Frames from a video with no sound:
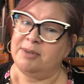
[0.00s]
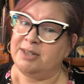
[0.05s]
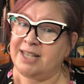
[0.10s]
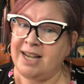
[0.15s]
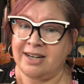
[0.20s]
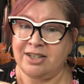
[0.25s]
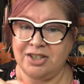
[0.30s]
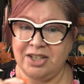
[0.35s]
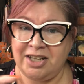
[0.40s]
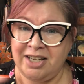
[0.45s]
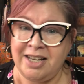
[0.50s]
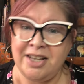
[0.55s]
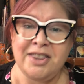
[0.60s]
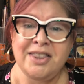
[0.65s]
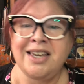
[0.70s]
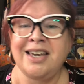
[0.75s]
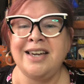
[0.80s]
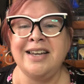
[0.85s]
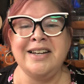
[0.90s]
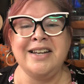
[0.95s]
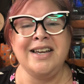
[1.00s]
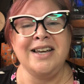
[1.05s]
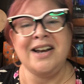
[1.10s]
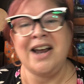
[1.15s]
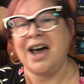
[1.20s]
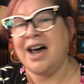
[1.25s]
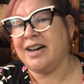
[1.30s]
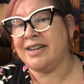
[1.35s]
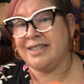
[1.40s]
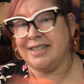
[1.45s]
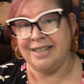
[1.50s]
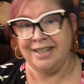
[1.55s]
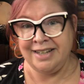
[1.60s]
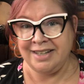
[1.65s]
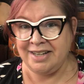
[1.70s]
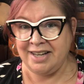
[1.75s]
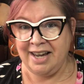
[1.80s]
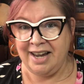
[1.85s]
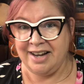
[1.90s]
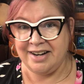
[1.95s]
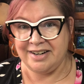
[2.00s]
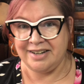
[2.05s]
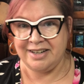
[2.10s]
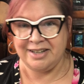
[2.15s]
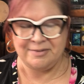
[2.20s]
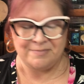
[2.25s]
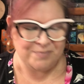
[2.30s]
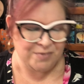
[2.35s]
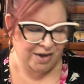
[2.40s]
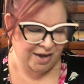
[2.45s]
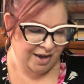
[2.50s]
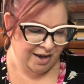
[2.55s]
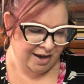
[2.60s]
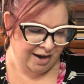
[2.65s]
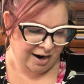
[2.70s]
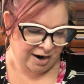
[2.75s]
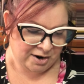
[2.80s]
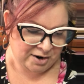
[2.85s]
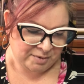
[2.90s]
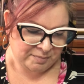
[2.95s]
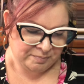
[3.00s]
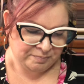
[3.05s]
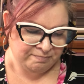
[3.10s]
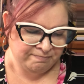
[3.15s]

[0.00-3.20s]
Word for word: It's actually in the Indian Act in Canada. Um,